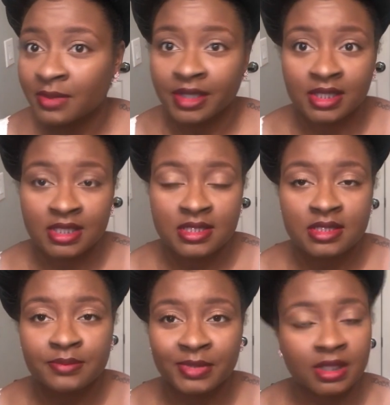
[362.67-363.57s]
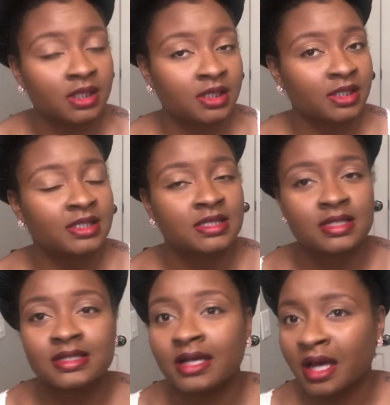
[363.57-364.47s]
about this
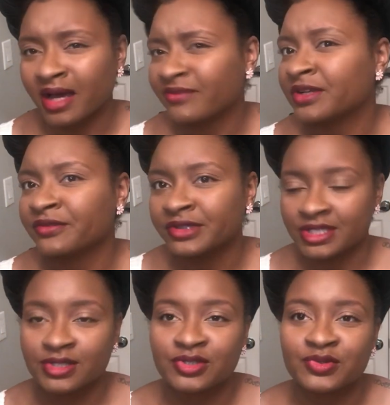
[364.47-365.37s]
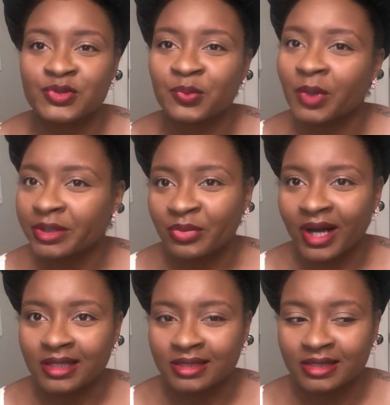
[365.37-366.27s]
because I've never just used one
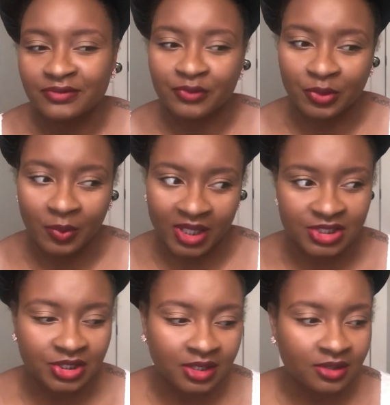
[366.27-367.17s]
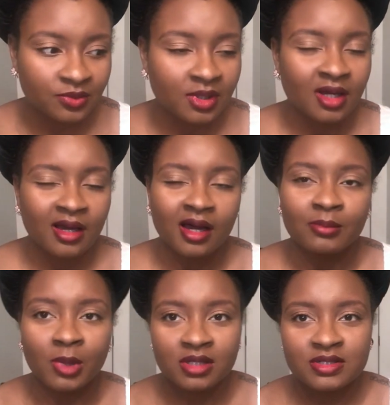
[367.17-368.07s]
product for wash and go.
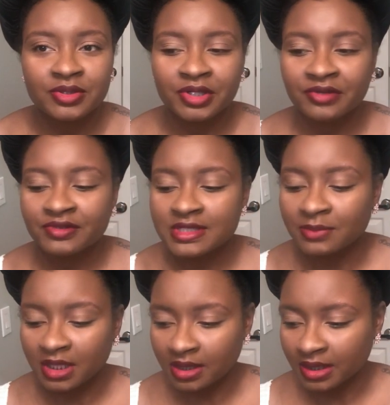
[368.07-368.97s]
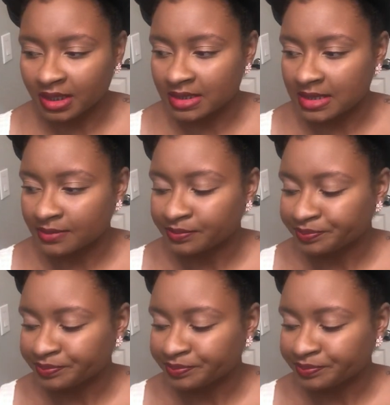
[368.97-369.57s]
I'm also nervous because